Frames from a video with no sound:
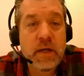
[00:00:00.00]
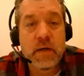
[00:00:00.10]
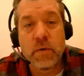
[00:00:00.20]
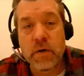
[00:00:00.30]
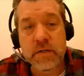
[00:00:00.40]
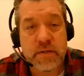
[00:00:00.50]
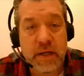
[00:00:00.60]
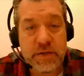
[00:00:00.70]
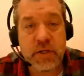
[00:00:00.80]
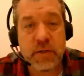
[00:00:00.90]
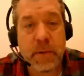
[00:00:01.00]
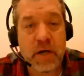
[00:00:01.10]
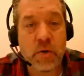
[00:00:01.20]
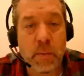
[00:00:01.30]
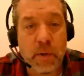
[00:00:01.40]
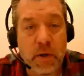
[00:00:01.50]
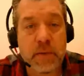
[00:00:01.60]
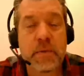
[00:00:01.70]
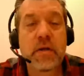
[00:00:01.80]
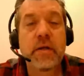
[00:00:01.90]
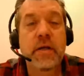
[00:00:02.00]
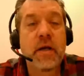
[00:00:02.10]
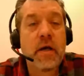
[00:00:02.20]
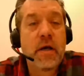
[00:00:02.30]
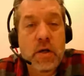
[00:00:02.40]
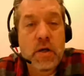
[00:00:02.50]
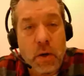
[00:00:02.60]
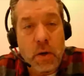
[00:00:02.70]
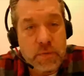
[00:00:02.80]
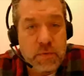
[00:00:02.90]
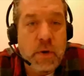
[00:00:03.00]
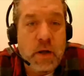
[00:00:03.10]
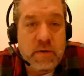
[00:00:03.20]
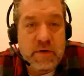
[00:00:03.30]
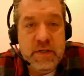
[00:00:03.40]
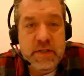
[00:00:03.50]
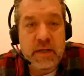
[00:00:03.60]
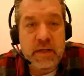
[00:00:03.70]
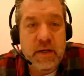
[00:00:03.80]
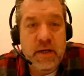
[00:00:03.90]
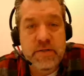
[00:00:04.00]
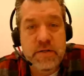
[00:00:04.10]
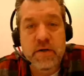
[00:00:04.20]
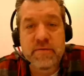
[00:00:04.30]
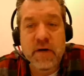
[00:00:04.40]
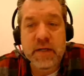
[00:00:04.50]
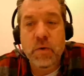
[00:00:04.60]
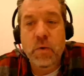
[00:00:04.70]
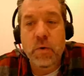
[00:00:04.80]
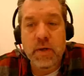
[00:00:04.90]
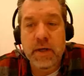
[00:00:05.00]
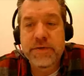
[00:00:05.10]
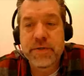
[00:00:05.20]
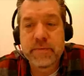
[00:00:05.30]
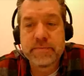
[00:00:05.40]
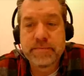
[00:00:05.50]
an organization, a paranormal community, go through all of our data and start finding correlation.